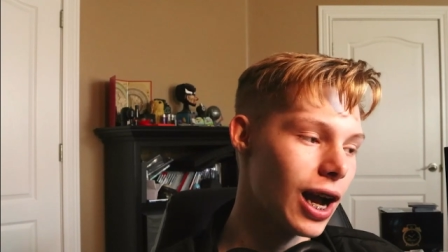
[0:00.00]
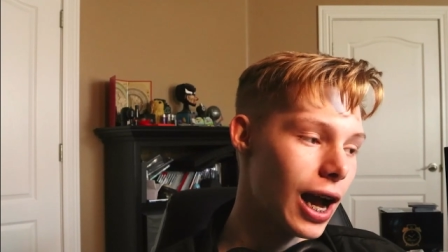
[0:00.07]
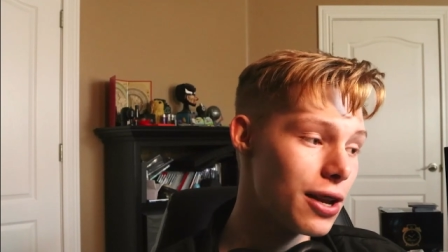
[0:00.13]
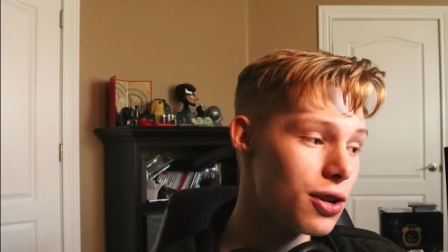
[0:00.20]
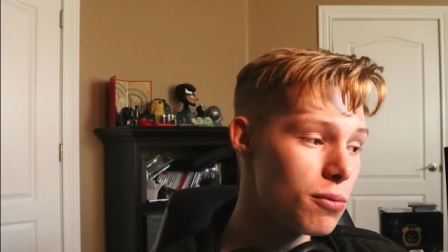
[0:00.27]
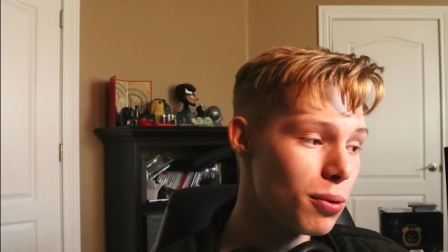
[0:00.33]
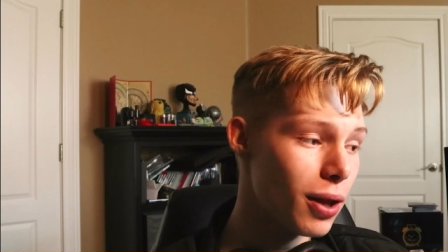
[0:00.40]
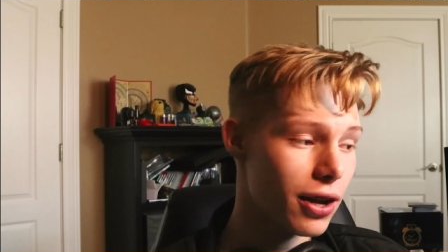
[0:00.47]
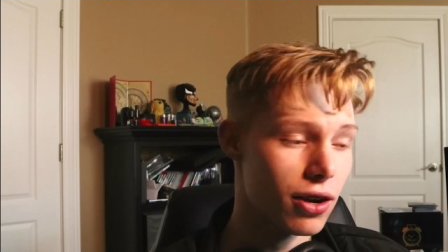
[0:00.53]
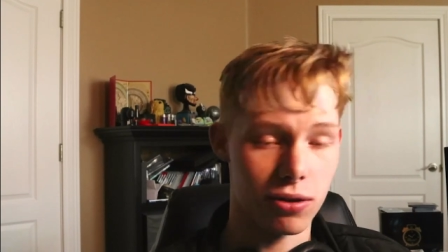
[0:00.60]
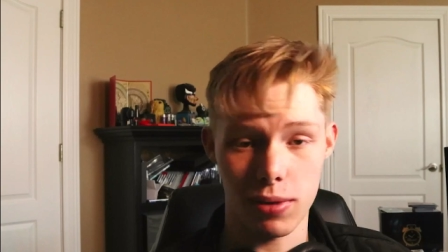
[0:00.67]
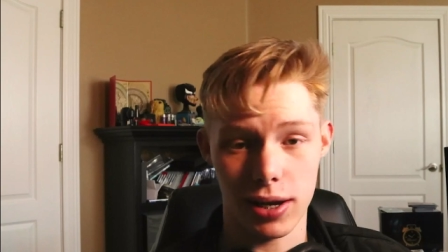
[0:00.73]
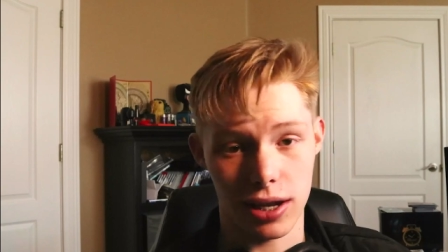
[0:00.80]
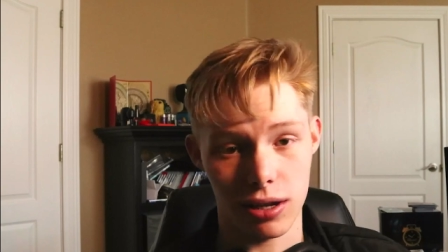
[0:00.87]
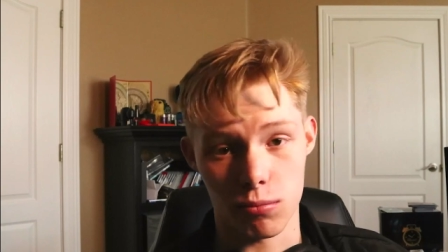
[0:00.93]
I do plan
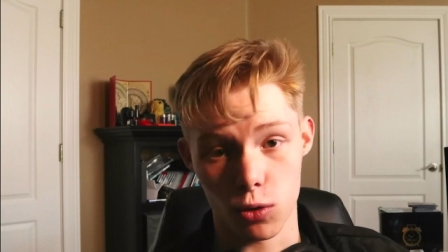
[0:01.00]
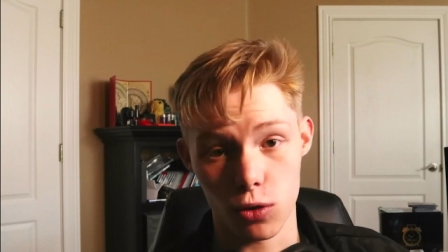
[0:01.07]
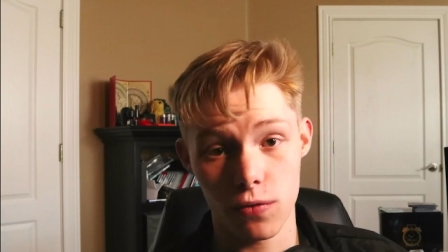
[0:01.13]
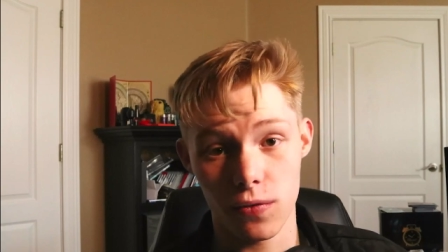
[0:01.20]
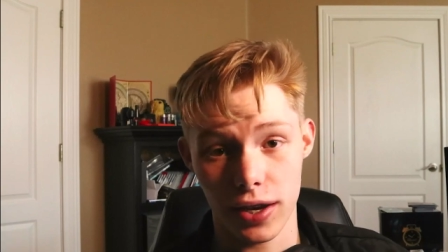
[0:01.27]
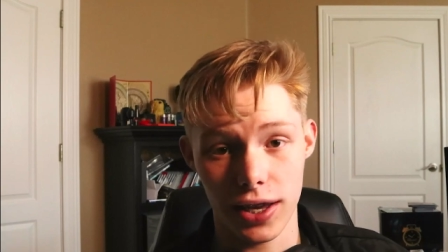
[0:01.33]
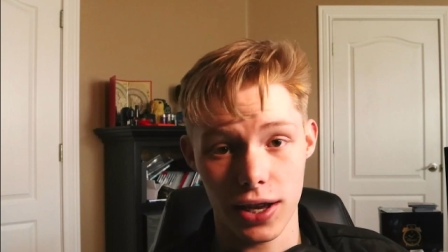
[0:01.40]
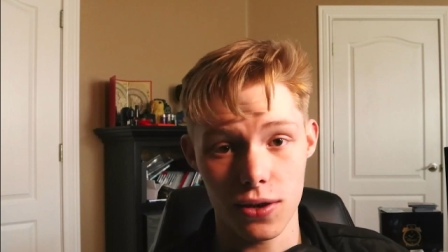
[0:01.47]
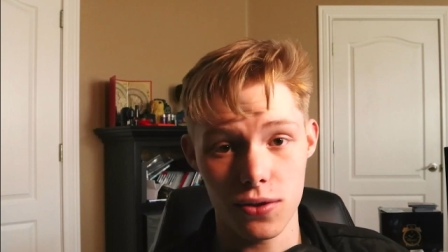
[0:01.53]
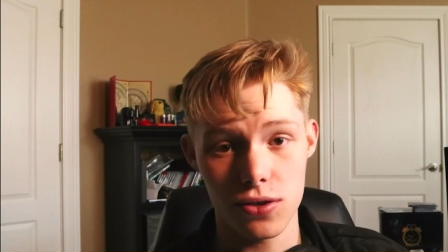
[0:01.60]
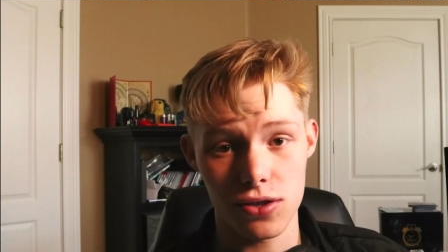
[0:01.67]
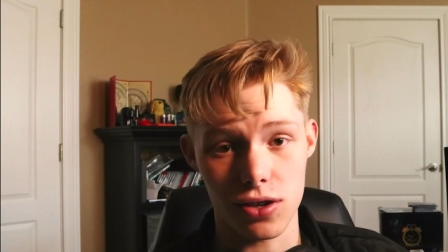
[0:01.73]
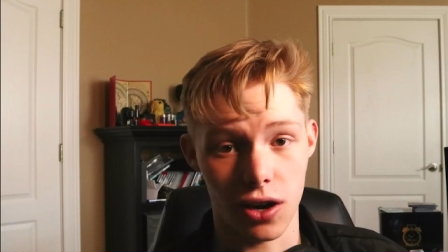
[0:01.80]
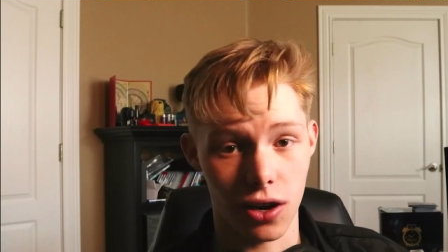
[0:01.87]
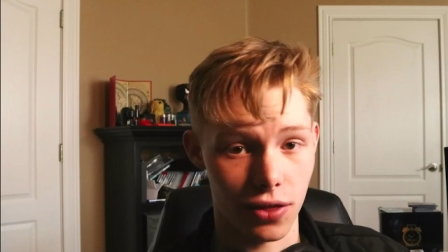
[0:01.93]
on making more
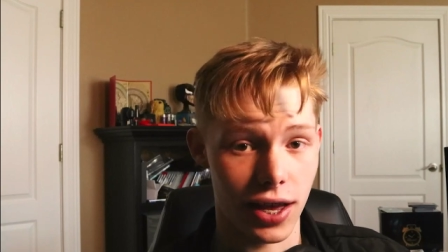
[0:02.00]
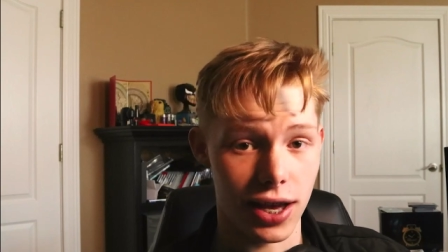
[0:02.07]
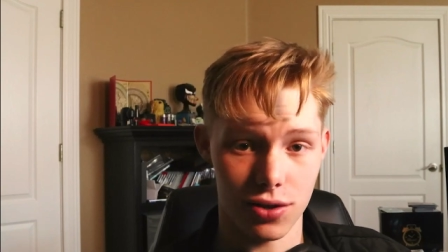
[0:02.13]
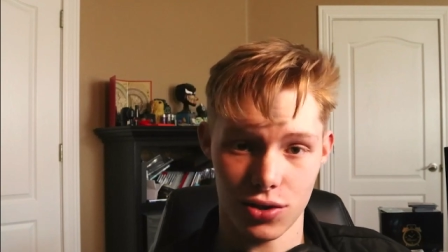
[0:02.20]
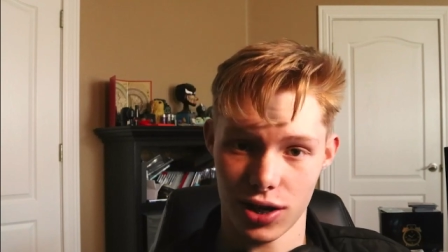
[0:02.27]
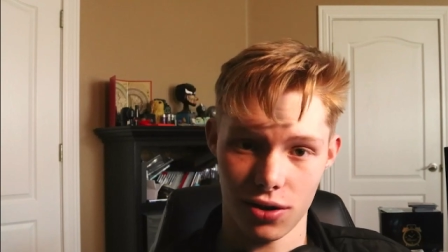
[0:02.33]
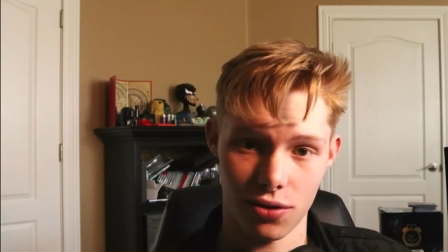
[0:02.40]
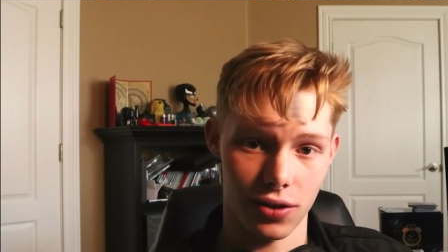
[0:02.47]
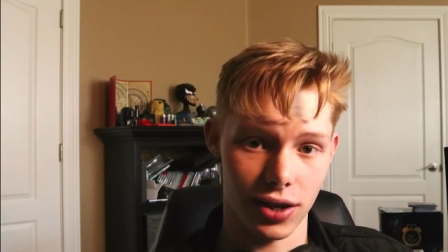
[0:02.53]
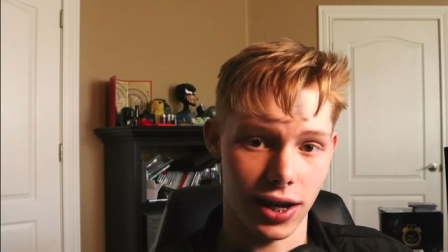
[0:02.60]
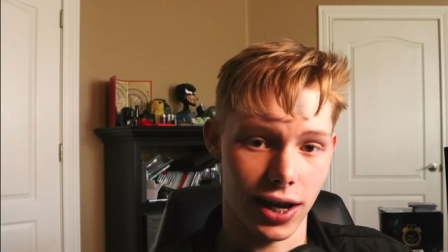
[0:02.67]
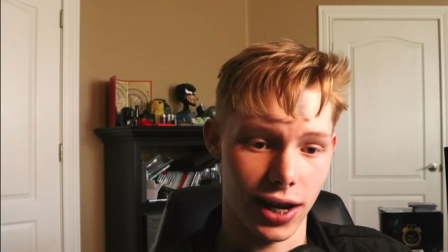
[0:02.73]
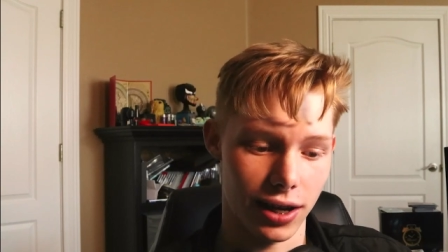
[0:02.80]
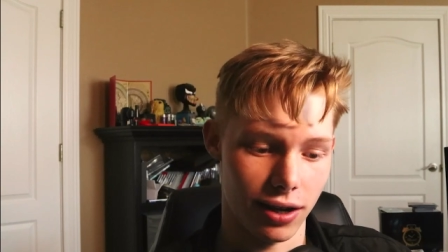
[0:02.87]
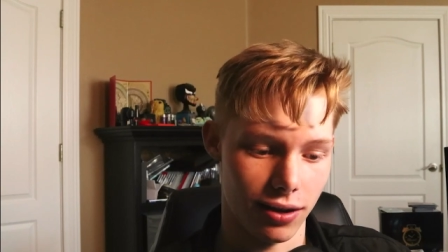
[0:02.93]
videos on that channel that
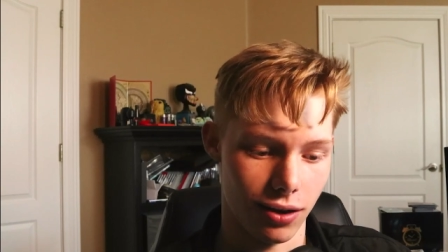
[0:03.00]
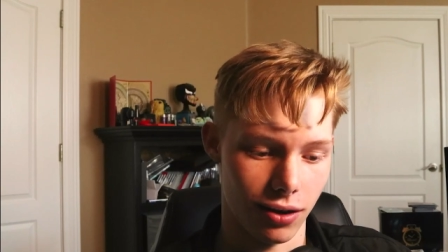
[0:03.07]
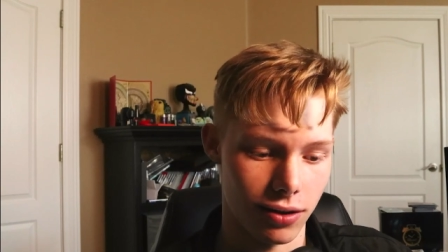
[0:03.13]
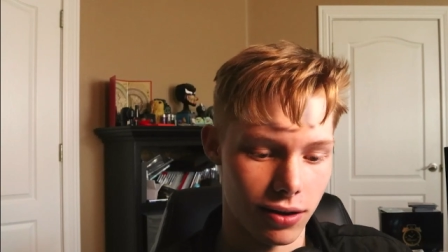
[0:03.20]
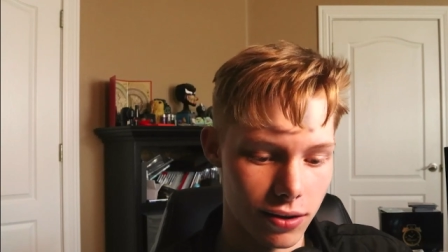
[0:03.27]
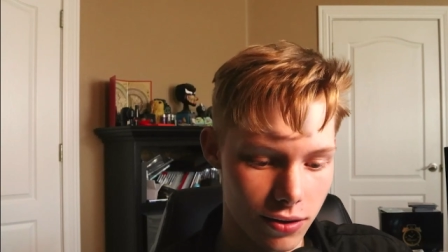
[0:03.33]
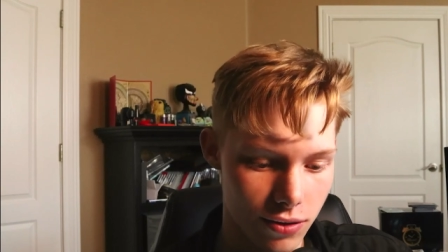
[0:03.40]
kind of